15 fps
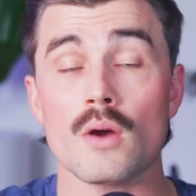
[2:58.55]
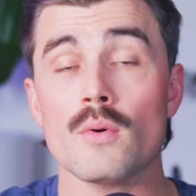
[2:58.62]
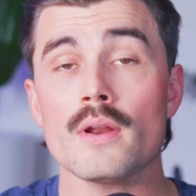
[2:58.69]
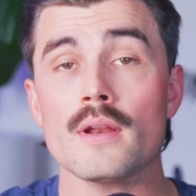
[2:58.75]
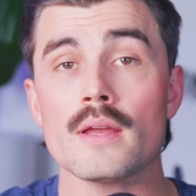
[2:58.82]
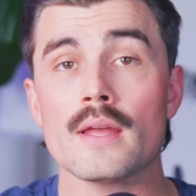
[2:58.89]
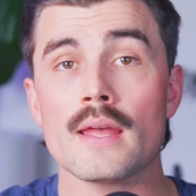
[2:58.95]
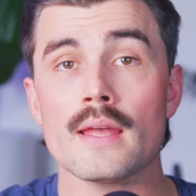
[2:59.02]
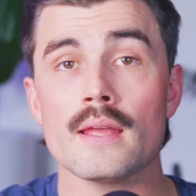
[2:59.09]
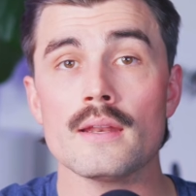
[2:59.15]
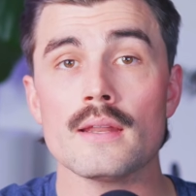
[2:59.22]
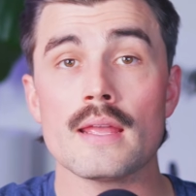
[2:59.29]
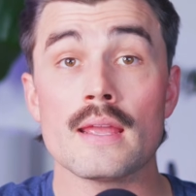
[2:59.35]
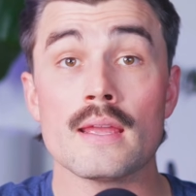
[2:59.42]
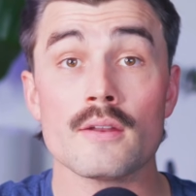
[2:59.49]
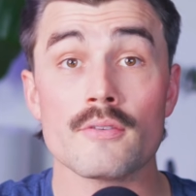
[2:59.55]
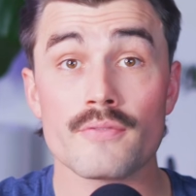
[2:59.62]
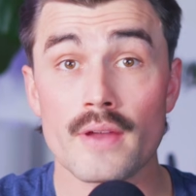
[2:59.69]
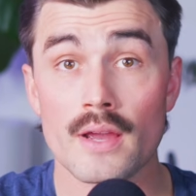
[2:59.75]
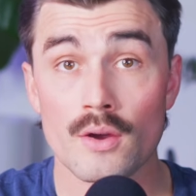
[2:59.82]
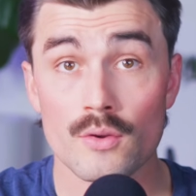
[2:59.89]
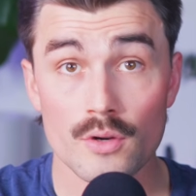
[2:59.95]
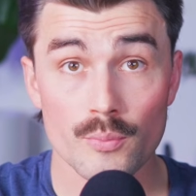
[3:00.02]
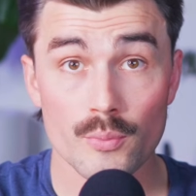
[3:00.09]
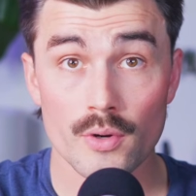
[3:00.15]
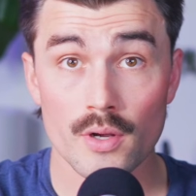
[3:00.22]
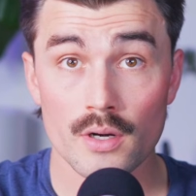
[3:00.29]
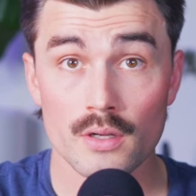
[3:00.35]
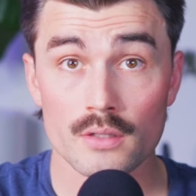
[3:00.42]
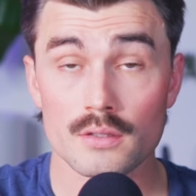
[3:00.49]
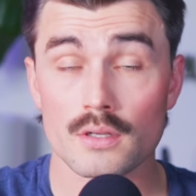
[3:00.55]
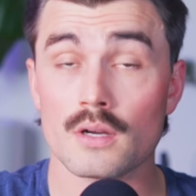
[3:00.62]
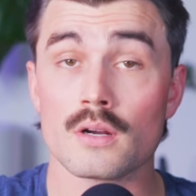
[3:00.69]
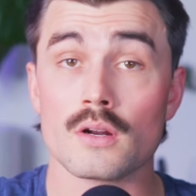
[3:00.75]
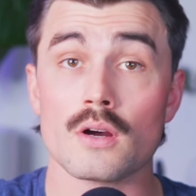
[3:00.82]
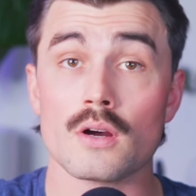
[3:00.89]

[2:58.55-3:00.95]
I went ahead and found a product on